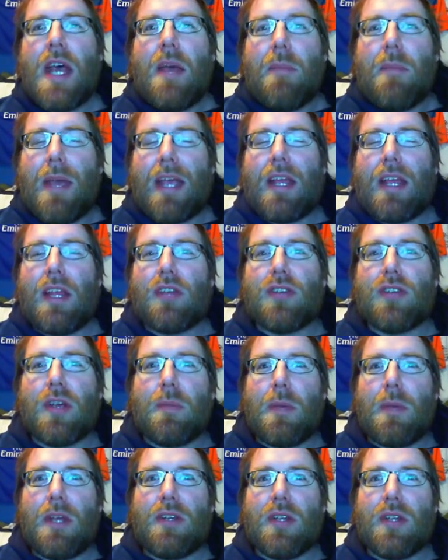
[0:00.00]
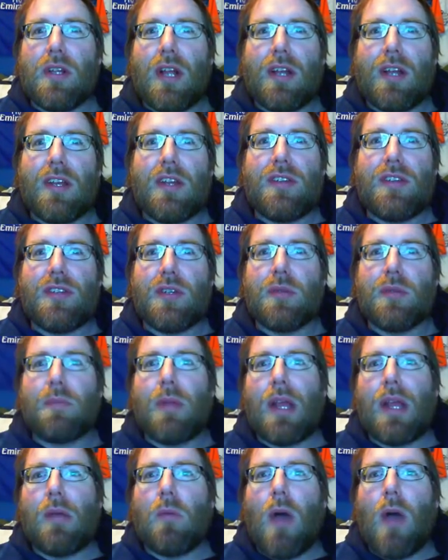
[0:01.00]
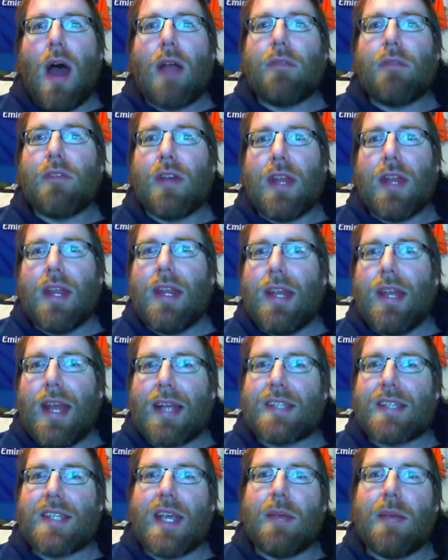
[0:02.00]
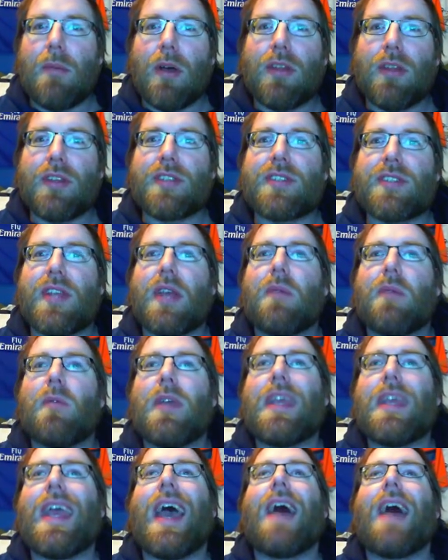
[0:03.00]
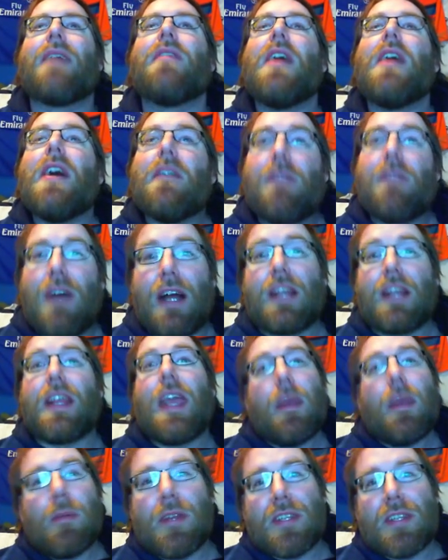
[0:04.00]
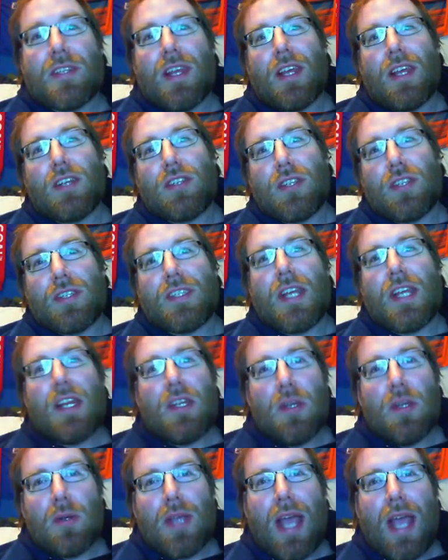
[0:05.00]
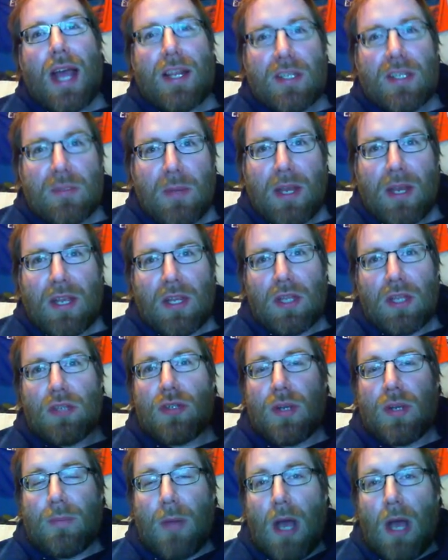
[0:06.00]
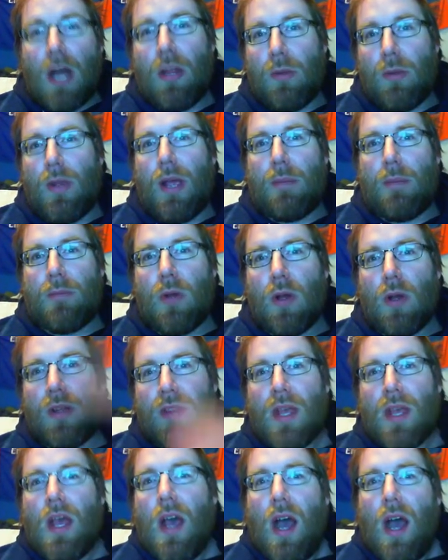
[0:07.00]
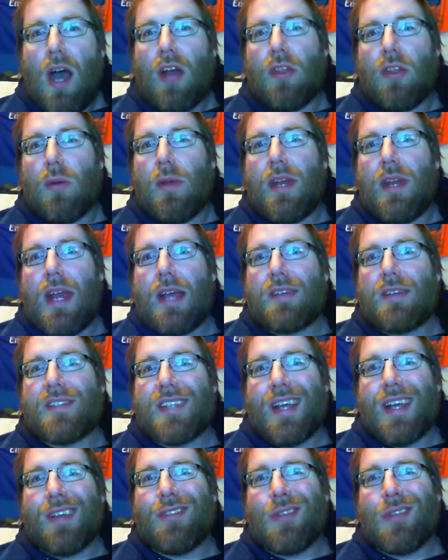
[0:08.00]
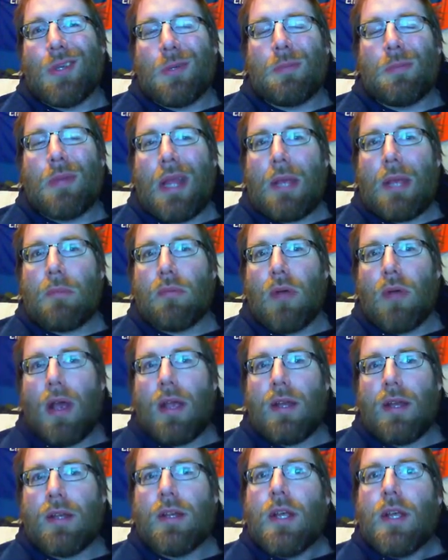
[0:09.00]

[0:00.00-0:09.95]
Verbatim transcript: making the trip into London to play Watford. And the next game on the slate, we have, final game of the slate, I should say, Newcastle making the trip all the way up north, all the way down south to play Brighton.